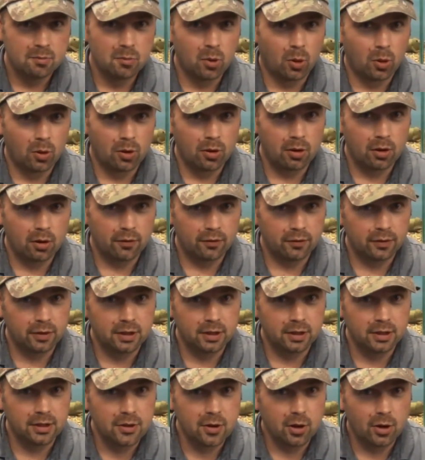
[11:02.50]
more
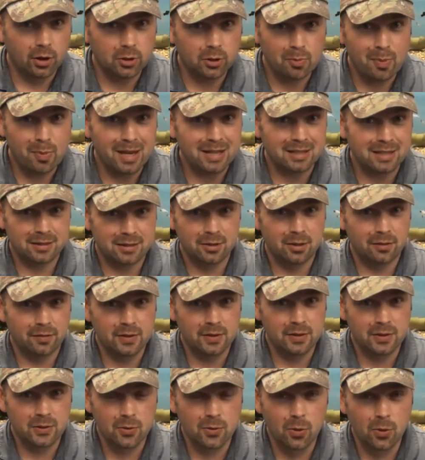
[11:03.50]
often than not passed it
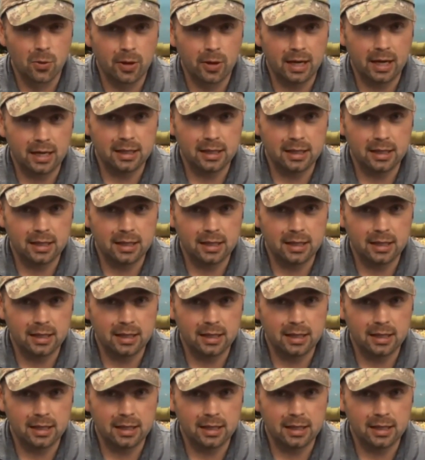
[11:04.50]
off as their own